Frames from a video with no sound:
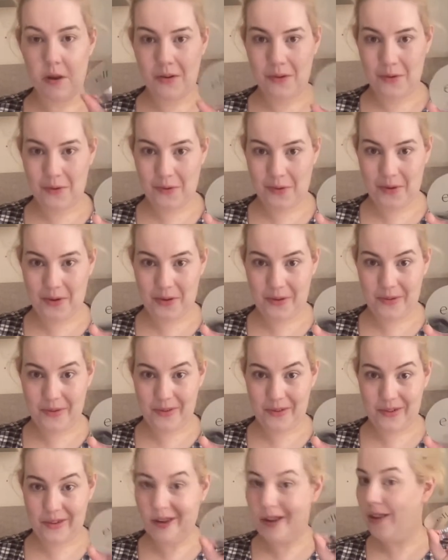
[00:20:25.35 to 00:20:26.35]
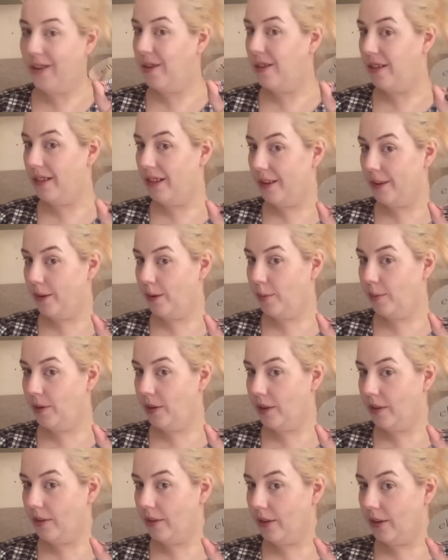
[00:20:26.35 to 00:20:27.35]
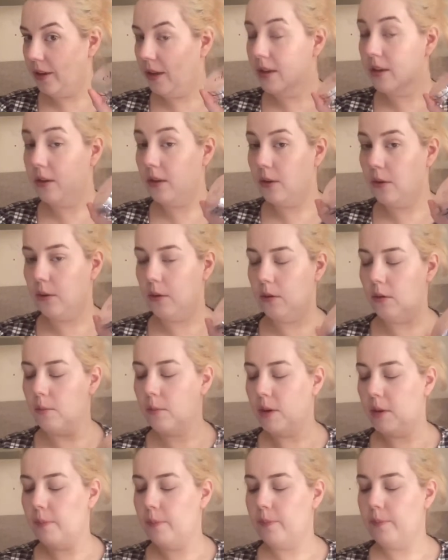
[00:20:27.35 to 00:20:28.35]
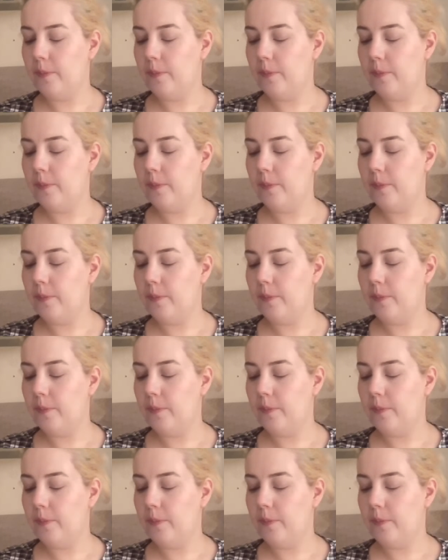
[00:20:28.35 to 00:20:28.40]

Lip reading: Not used this yet. A little bit excited, gotta admit.